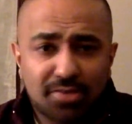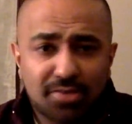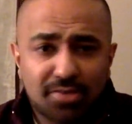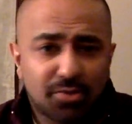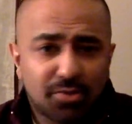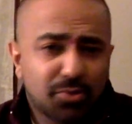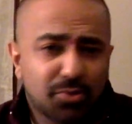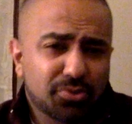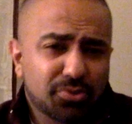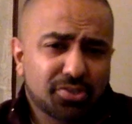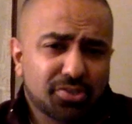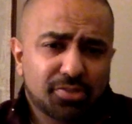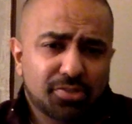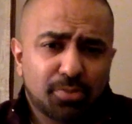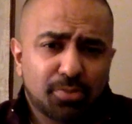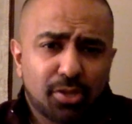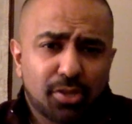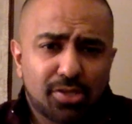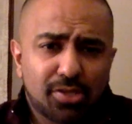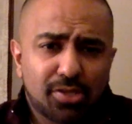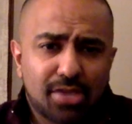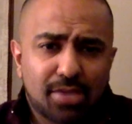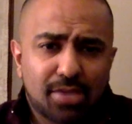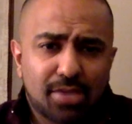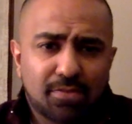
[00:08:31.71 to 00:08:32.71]
It was a
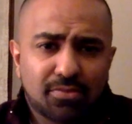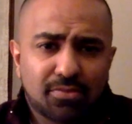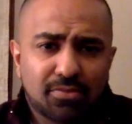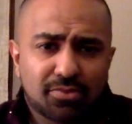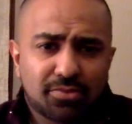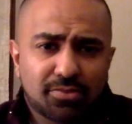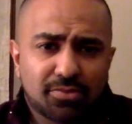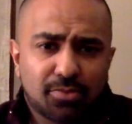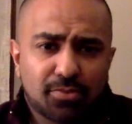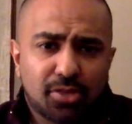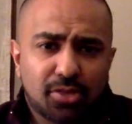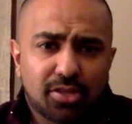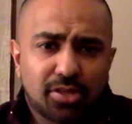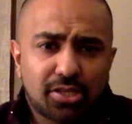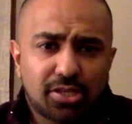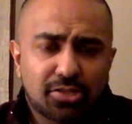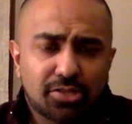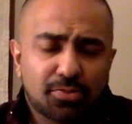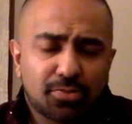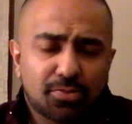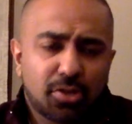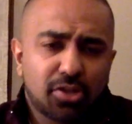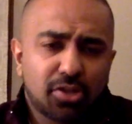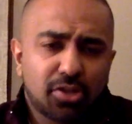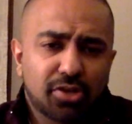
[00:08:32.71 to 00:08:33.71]

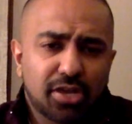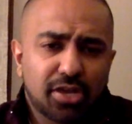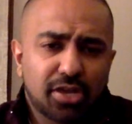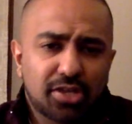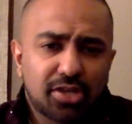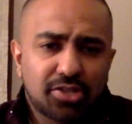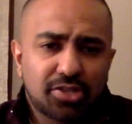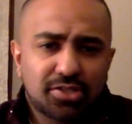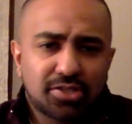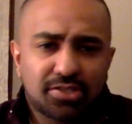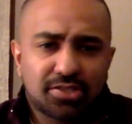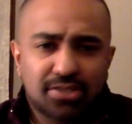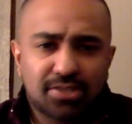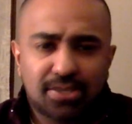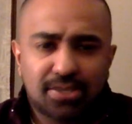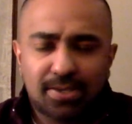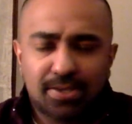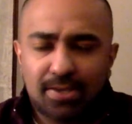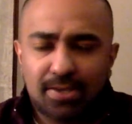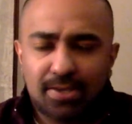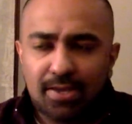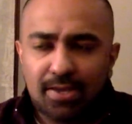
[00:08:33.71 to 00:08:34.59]
smaller agency,